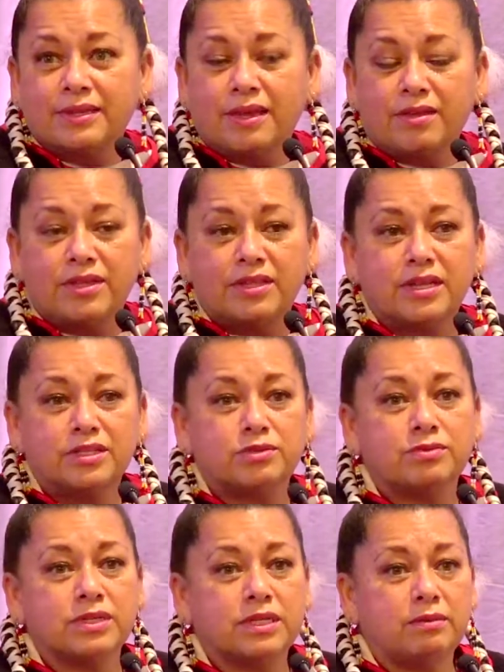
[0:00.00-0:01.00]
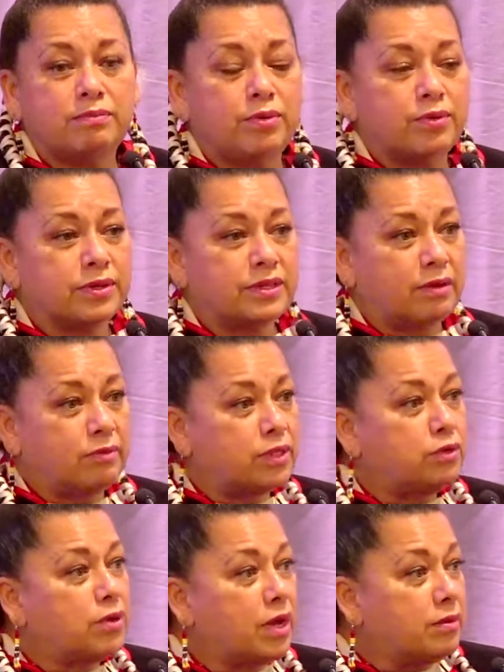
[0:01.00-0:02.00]
I think that's really important, that when
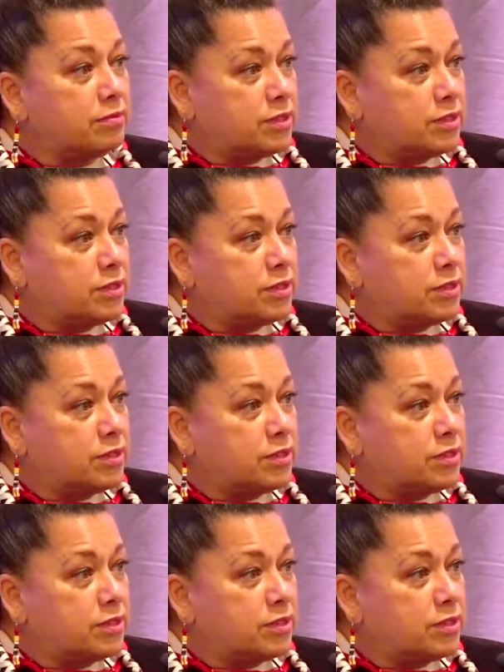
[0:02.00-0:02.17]
you come